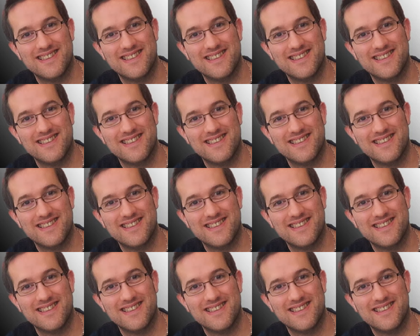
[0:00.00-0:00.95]

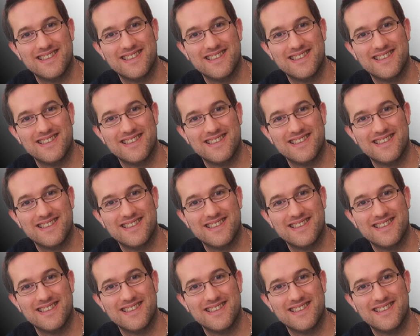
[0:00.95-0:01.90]

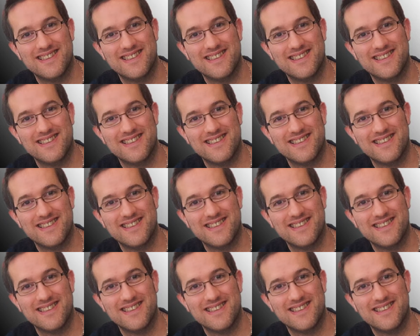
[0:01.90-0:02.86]

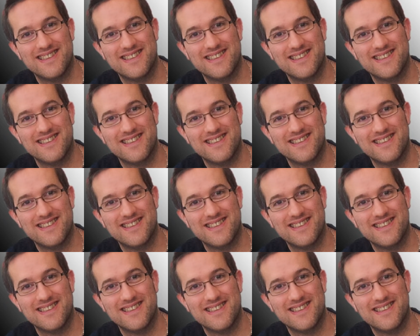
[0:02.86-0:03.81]

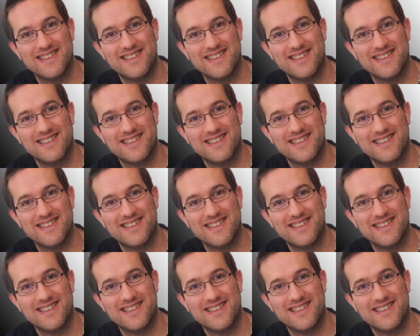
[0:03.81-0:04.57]
This is a still picture; no speech is visible.